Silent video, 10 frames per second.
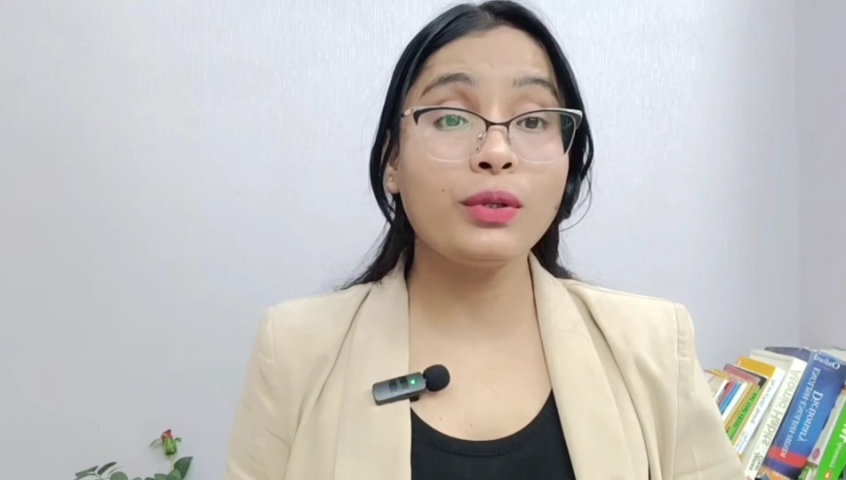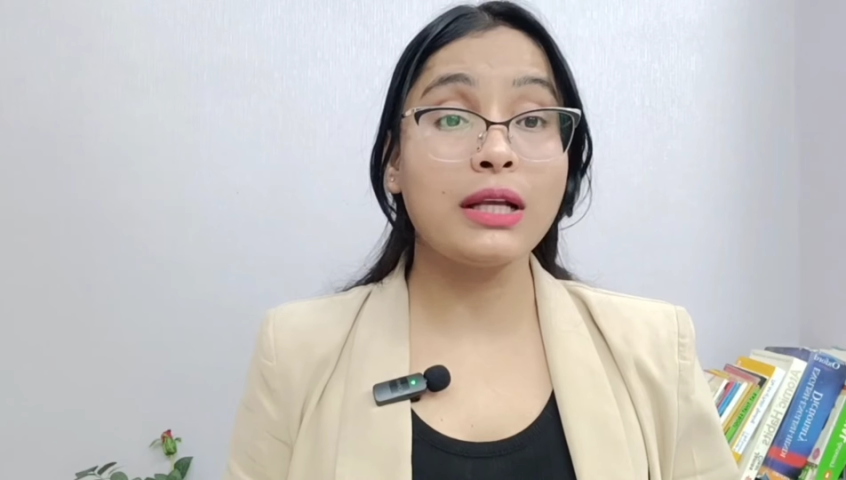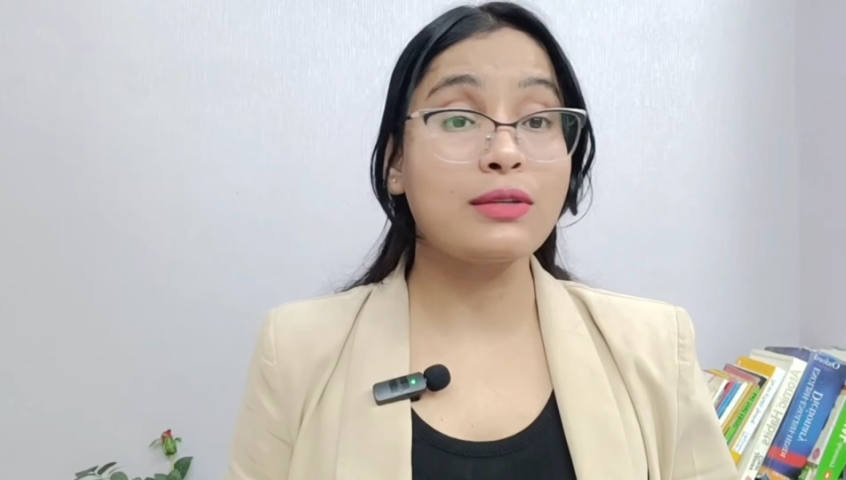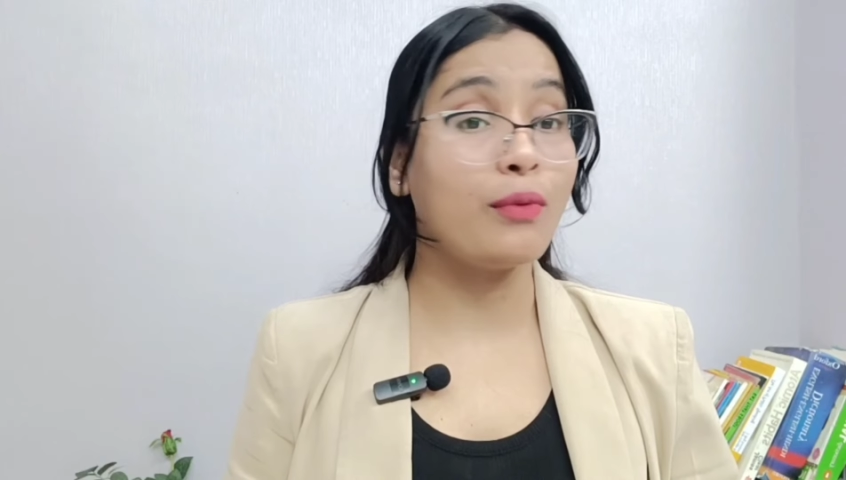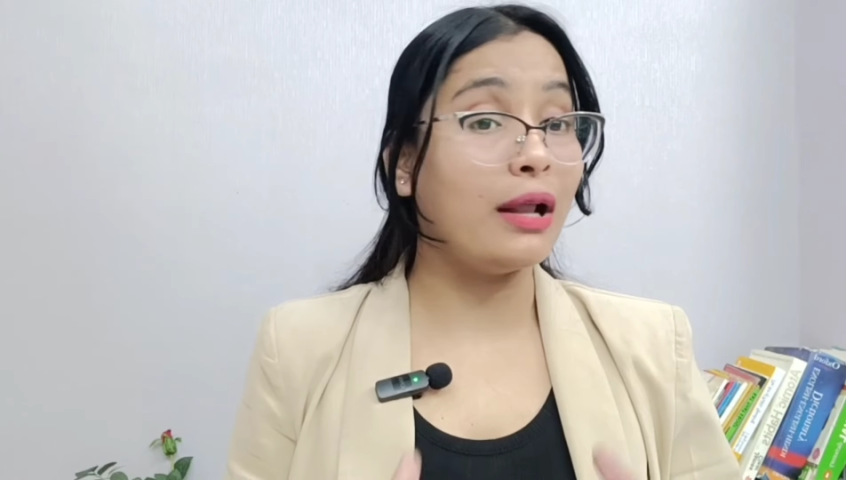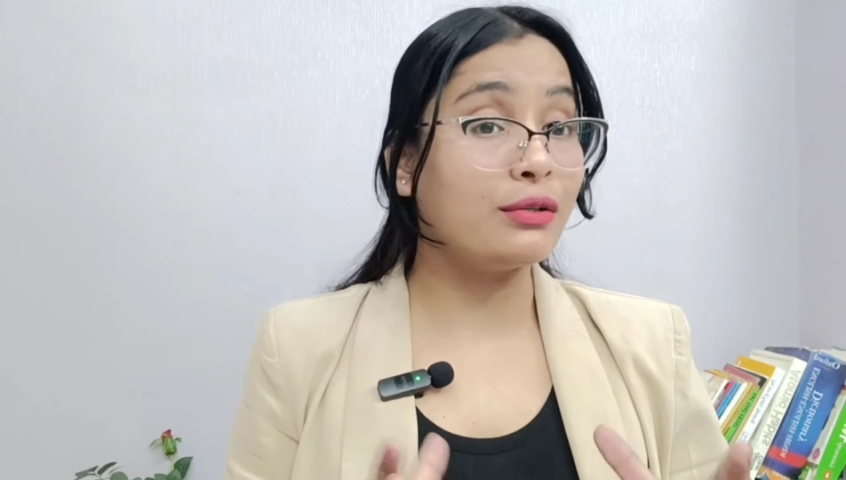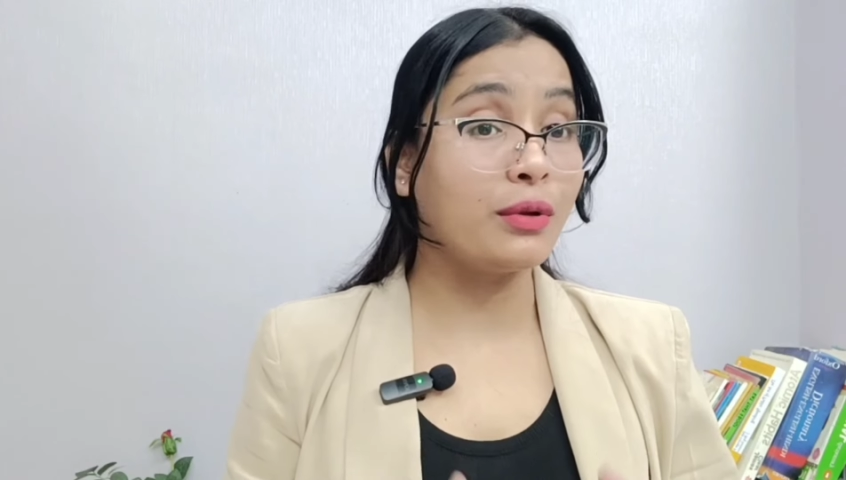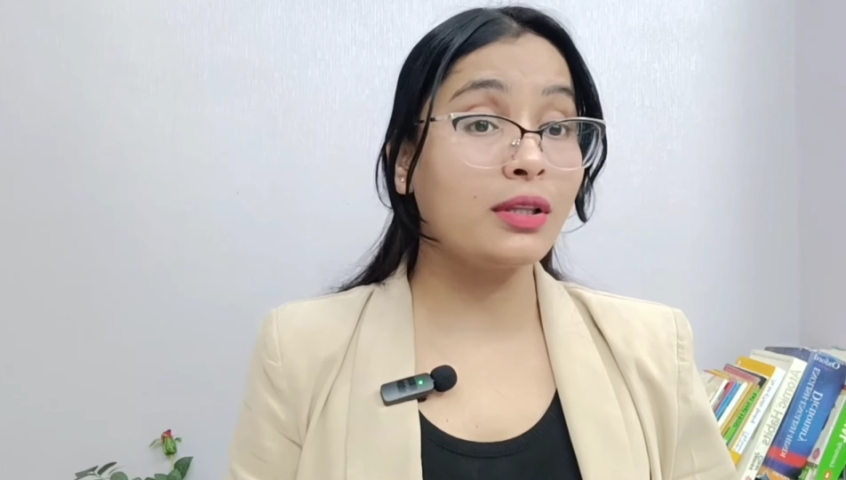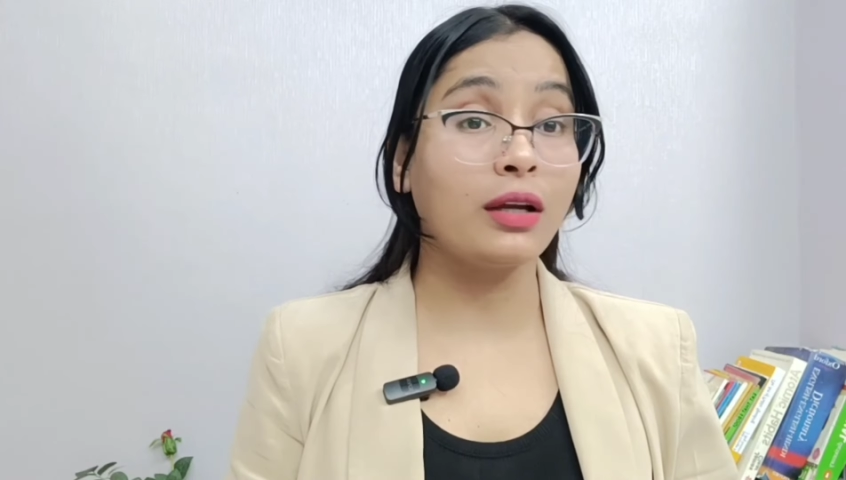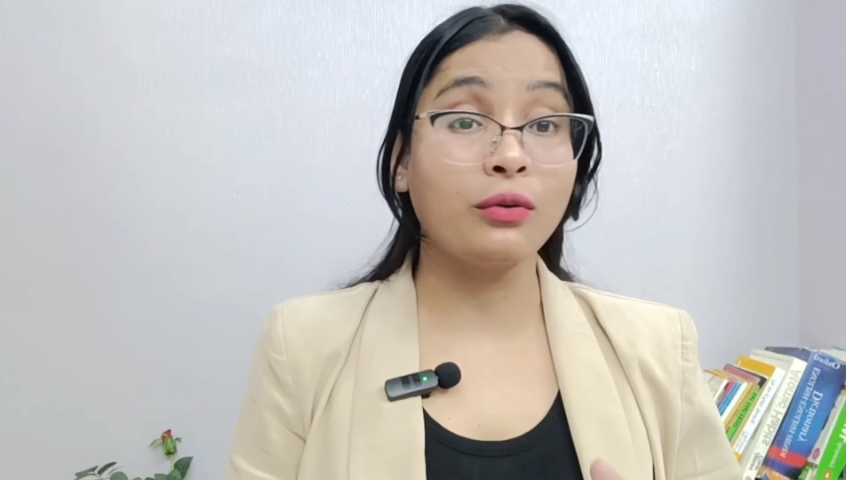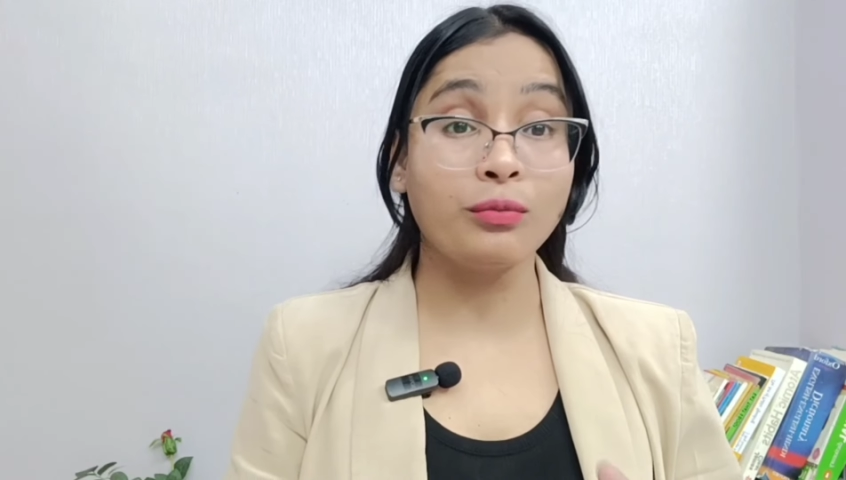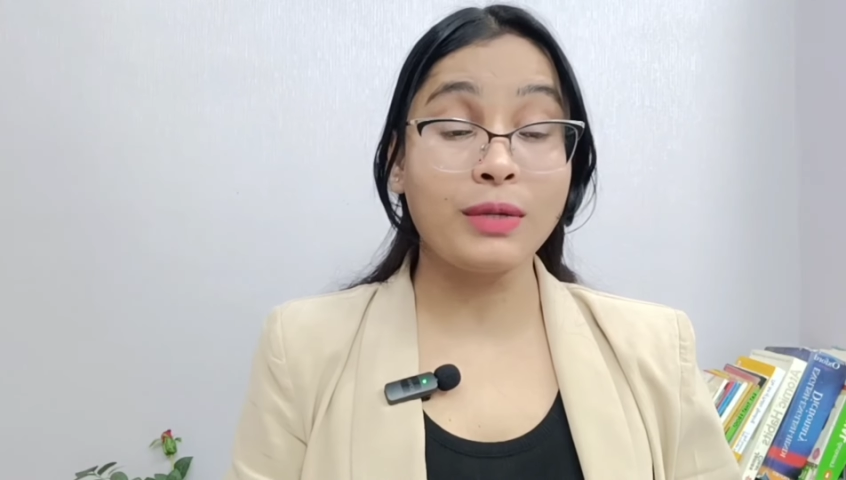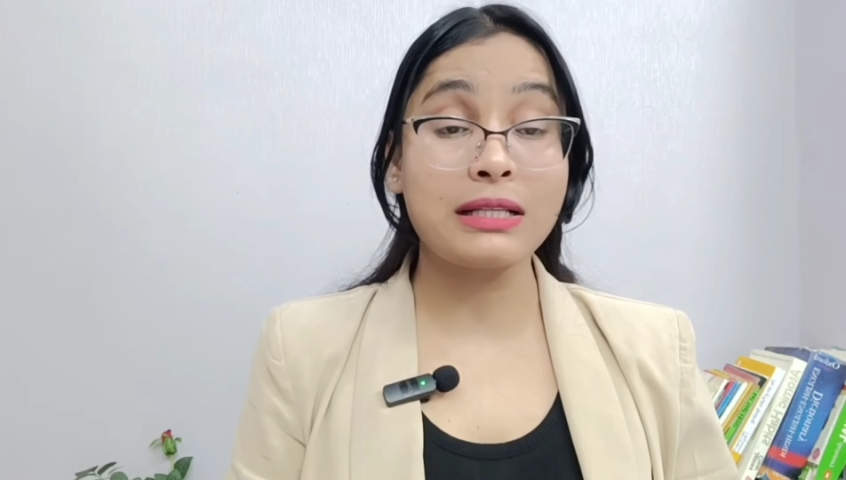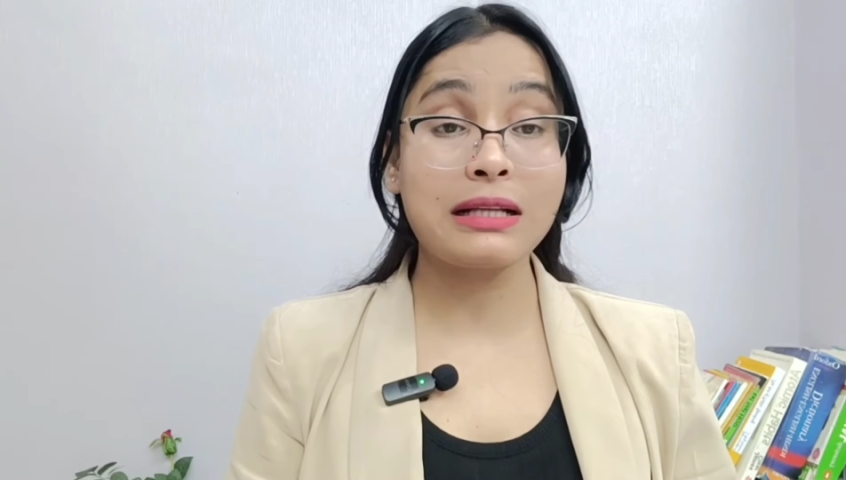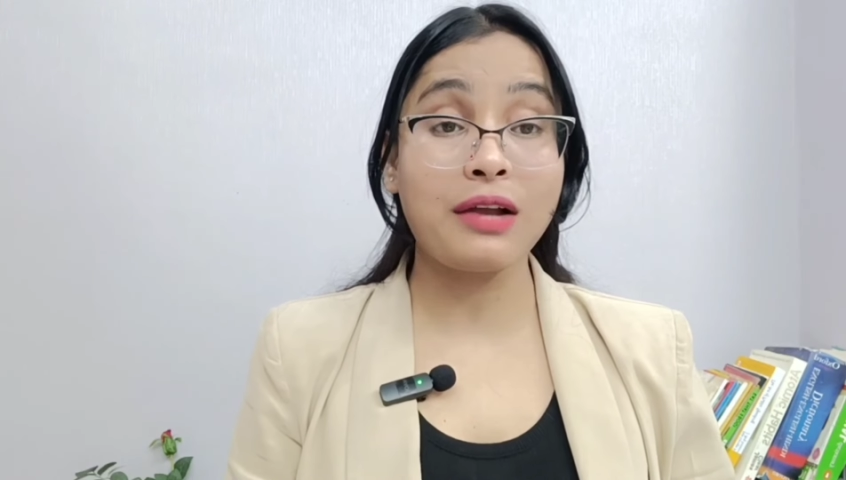this while doing the group
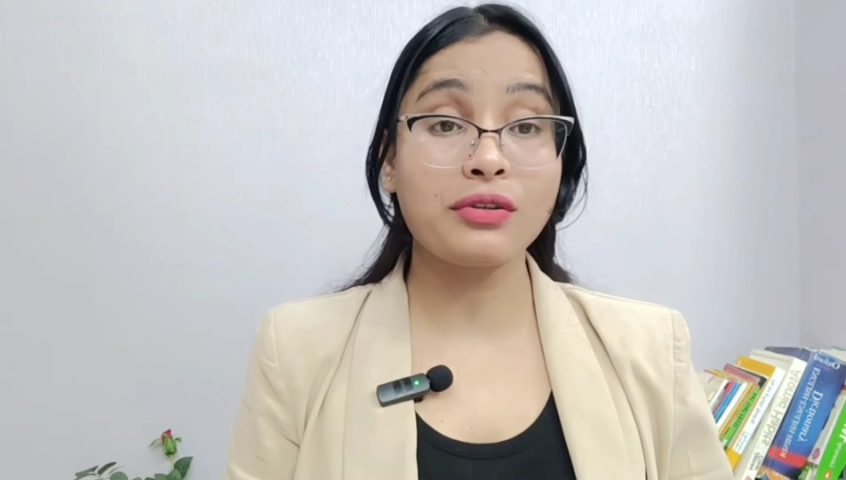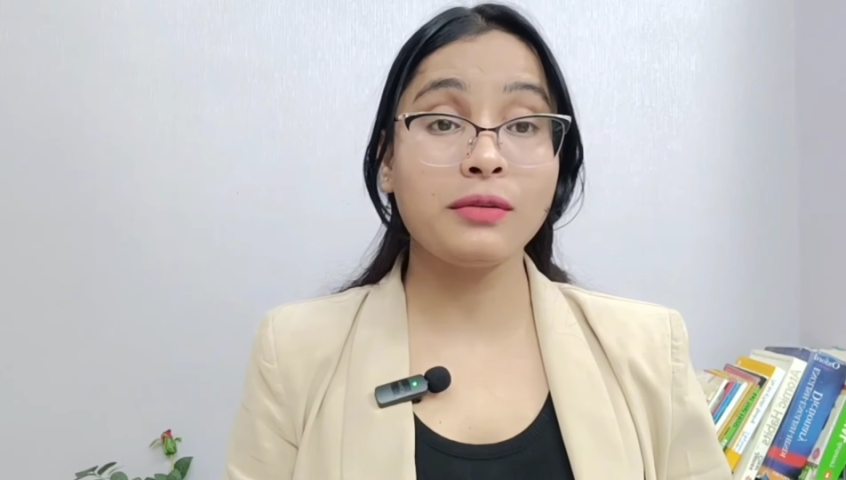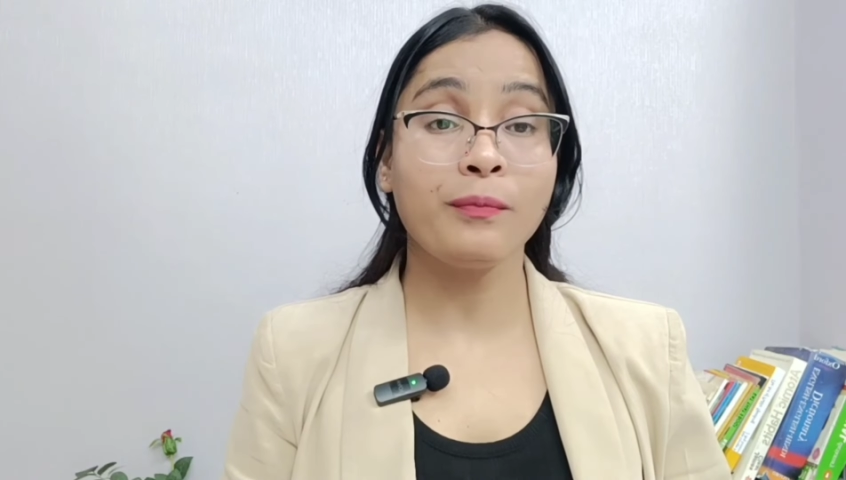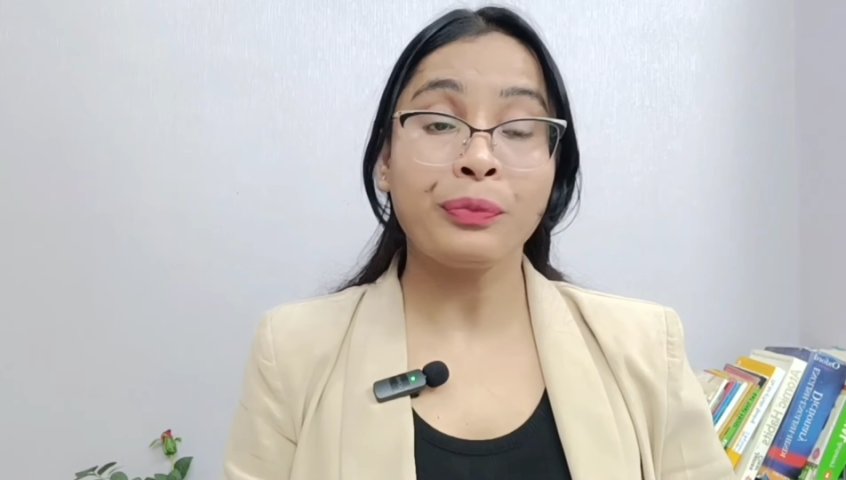discussion,